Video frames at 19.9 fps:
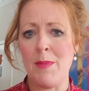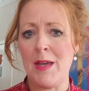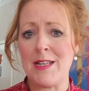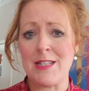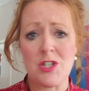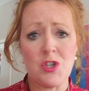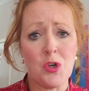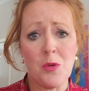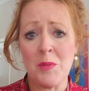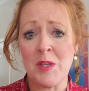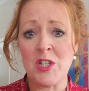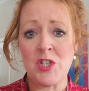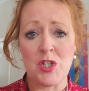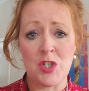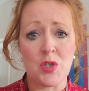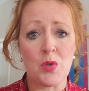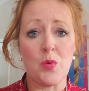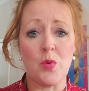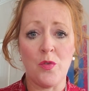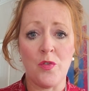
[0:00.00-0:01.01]
it's normally
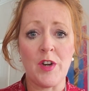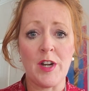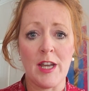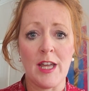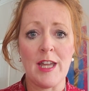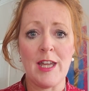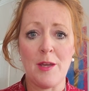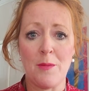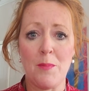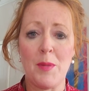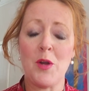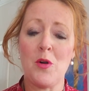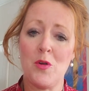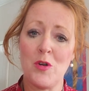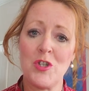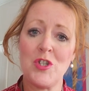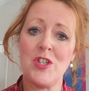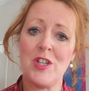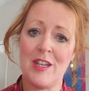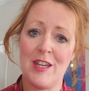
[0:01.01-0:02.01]
just overnight,
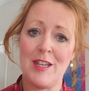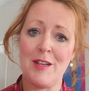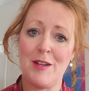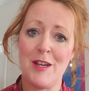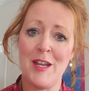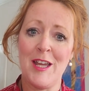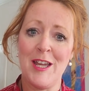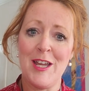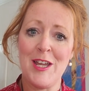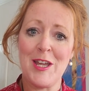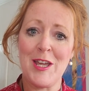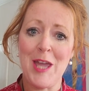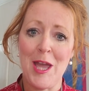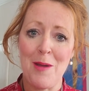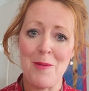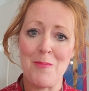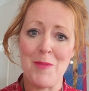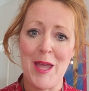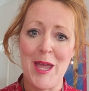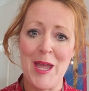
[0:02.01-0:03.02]
because you can
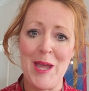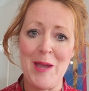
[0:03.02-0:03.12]
get